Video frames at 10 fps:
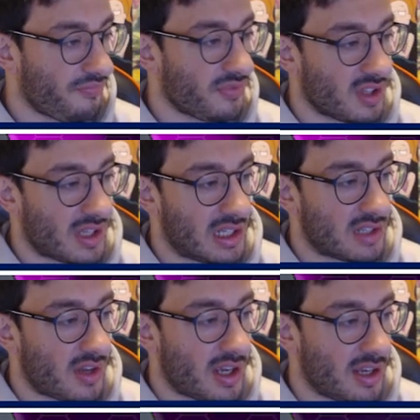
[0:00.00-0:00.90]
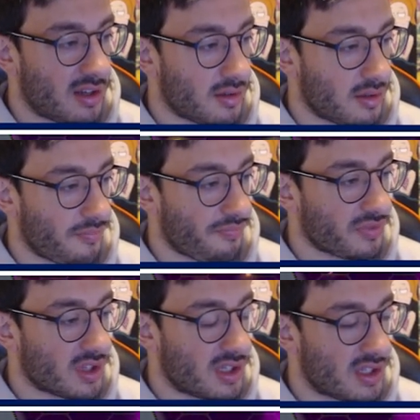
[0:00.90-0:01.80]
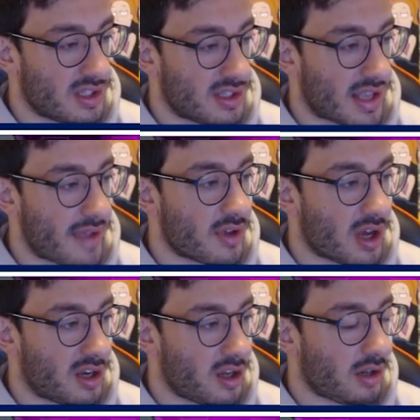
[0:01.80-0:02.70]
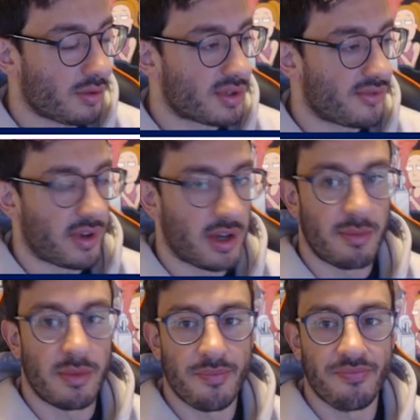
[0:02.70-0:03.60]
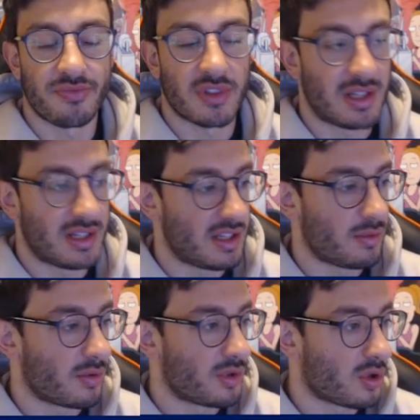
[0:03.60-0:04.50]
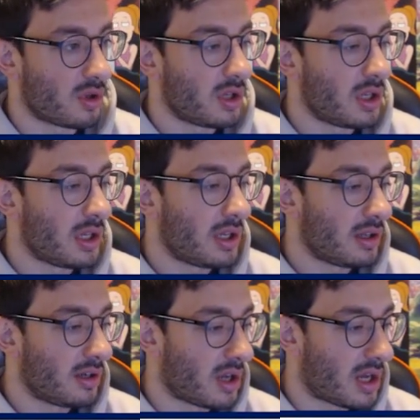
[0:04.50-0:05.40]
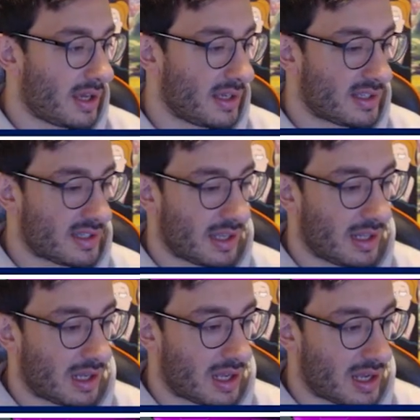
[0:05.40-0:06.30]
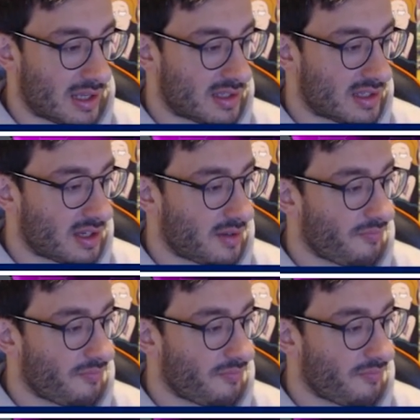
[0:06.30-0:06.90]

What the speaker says: That is fine. Safeguard holds firm. Let's see, what do we draw? Nice! At last!